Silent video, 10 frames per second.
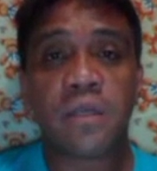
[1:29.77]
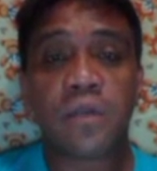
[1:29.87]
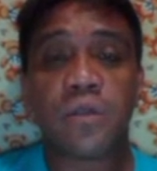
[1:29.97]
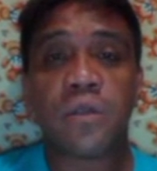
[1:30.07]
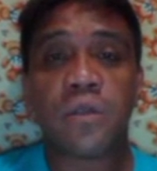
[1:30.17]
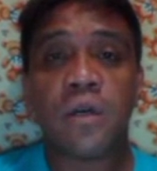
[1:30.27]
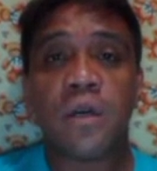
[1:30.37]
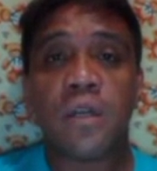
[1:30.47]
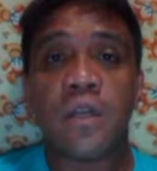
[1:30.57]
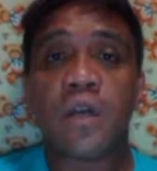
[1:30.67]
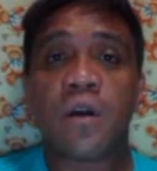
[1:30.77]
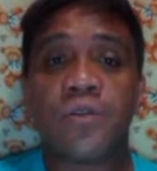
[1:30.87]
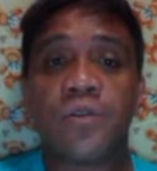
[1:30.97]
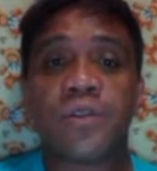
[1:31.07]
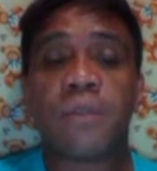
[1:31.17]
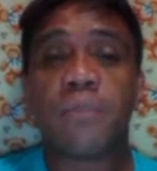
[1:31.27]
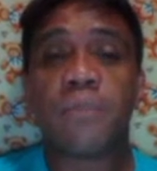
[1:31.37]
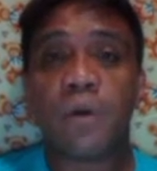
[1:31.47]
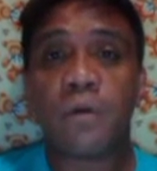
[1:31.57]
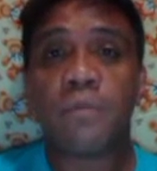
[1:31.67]
the concept
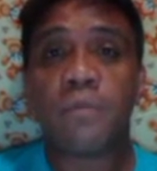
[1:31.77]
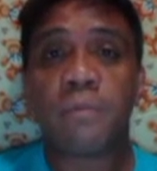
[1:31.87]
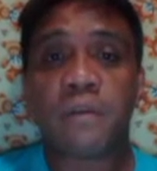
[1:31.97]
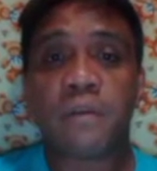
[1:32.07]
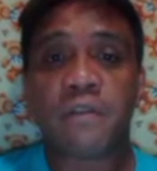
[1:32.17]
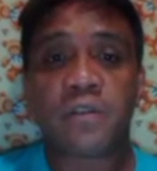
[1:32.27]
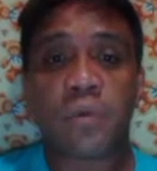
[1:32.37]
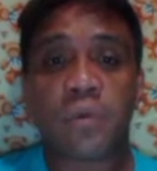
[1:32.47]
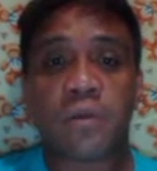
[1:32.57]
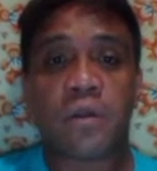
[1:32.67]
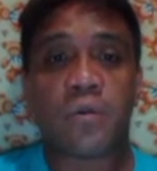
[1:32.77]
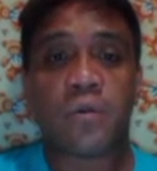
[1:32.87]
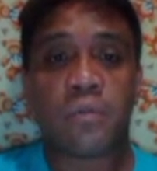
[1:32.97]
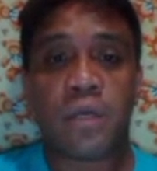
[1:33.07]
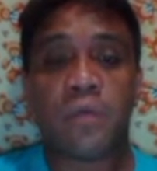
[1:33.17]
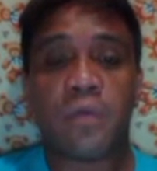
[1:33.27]
of the perfect square trinomial,